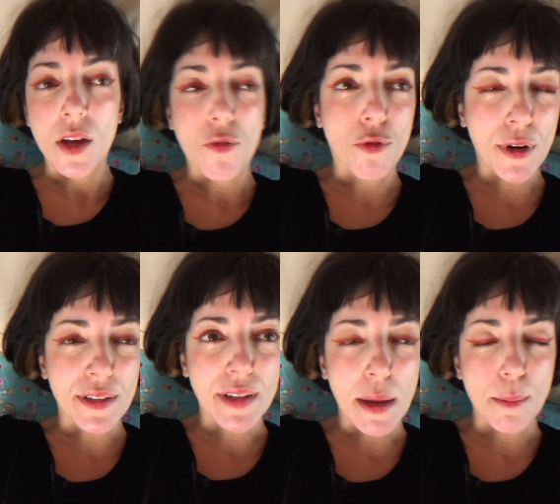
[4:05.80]
For
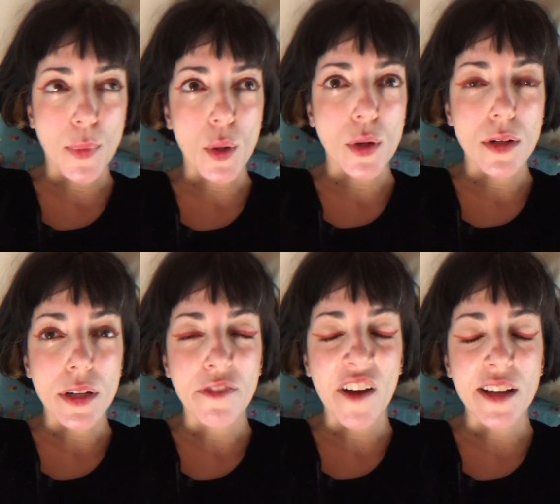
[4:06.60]
example,
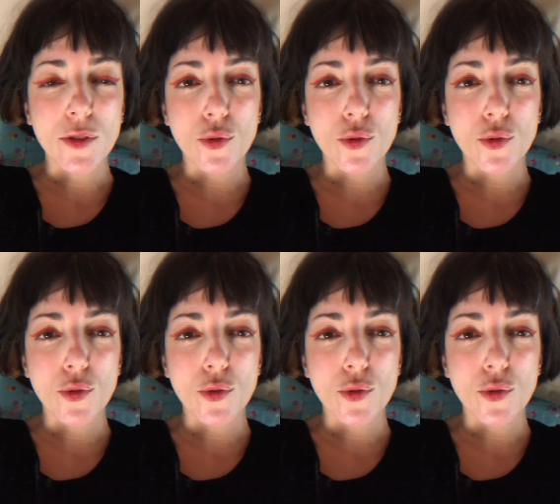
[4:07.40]
if I had